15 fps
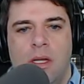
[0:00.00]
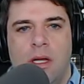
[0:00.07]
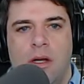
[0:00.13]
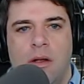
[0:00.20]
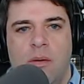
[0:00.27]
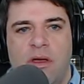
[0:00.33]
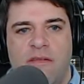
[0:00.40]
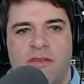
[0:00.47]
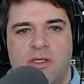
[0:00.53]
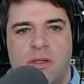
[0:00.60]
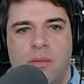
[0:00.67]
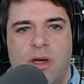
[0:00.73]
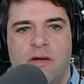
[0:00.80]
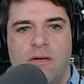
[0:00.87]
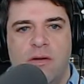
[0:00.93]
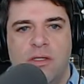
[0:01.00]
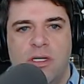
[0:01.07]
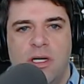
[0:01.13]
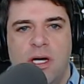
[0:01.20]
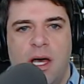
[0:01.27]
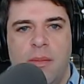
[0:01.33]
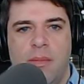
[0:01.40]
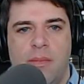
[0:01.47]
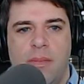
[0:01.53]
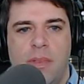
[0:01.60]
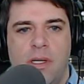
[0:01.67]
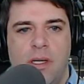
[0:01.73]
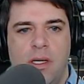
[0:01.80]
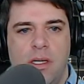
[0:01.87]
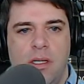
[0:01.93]
all we have is the micro top
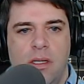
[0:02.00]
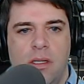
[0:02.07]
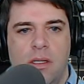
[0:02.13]
B.